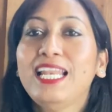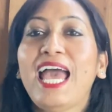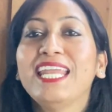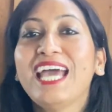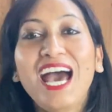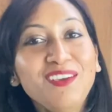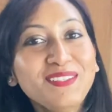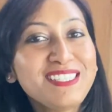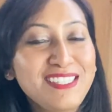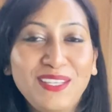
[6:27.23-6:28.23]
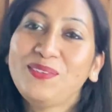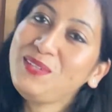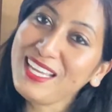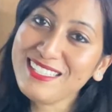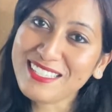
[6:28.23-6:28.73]
and I will see you
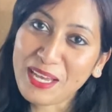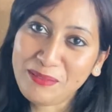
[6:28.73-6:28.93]
next time.